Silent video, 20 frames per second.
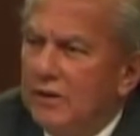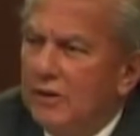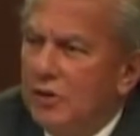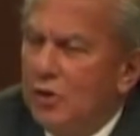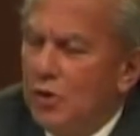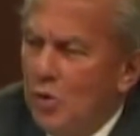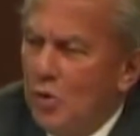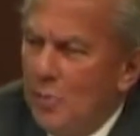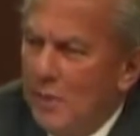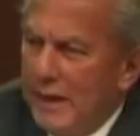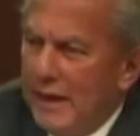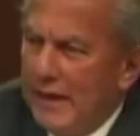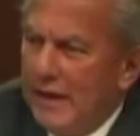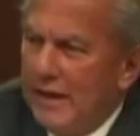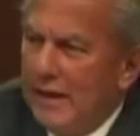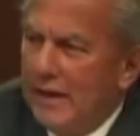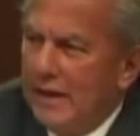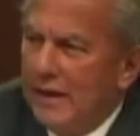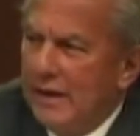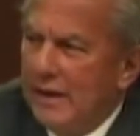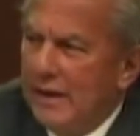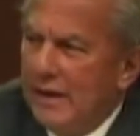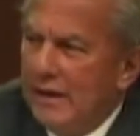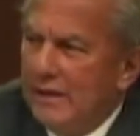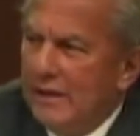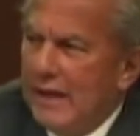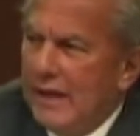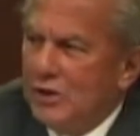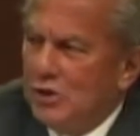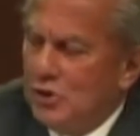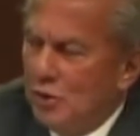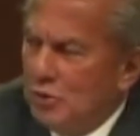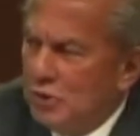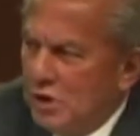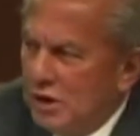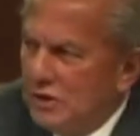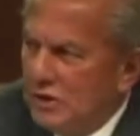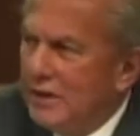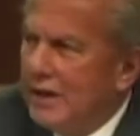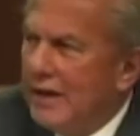to me that show
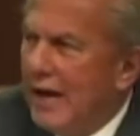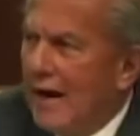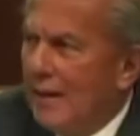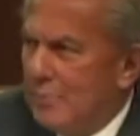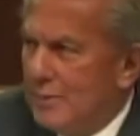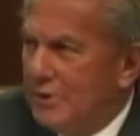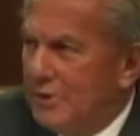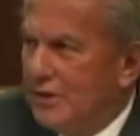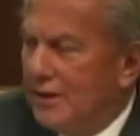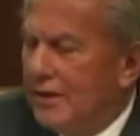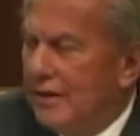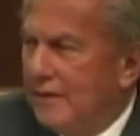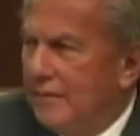just the opposite.